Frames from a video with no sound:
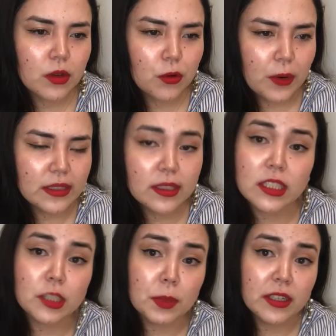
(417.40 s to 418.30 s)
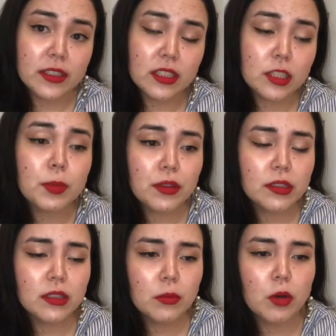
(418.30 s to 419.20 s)
horrendous experiences, but
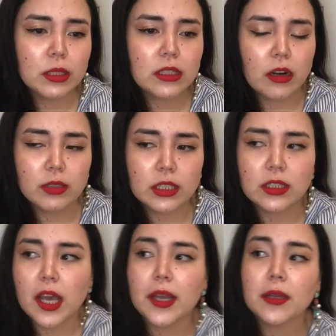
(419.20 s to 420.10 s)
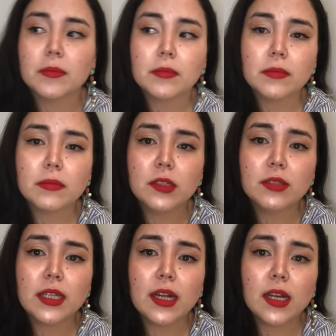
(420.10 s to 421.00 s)
there are some moments that I was just like,
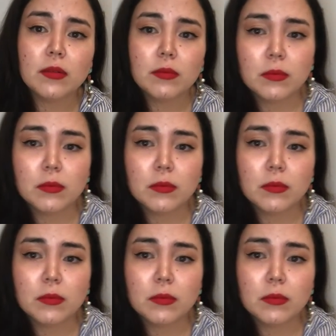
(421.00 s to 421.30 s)
don't say that,